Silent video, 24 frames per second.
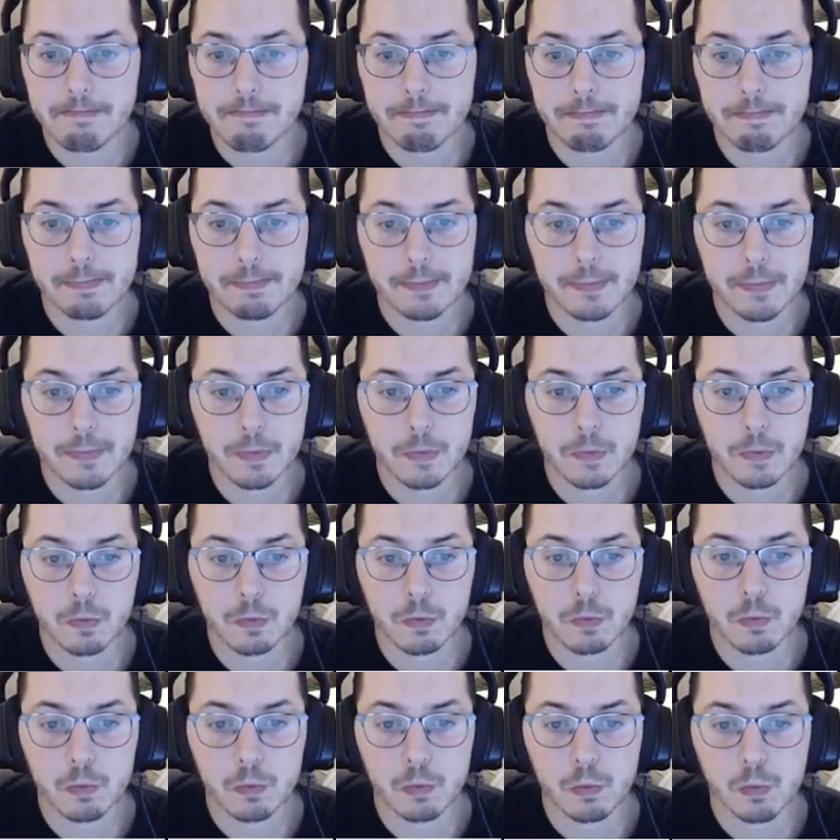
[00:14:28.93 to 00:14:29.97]

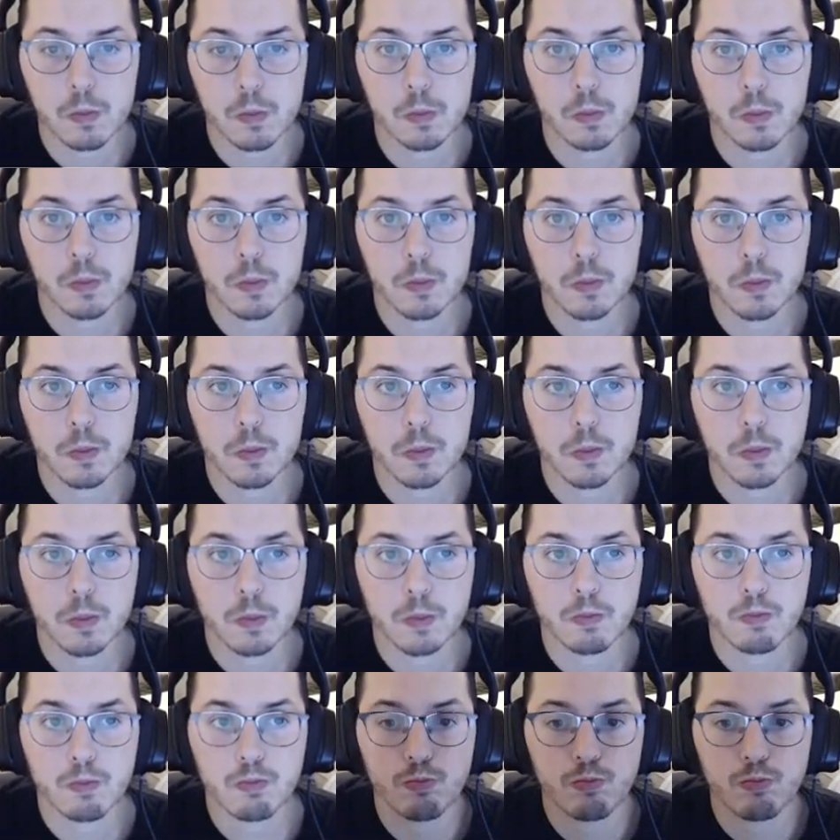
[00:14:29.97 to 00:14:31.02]

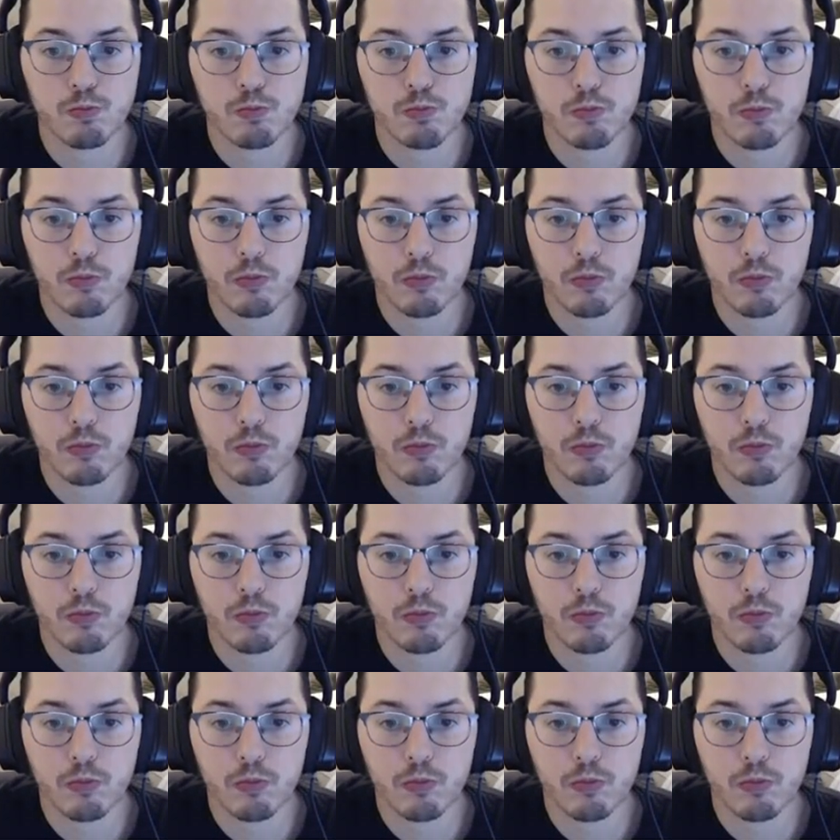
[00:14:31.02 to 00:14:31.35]
No words are spoken by the person on screen.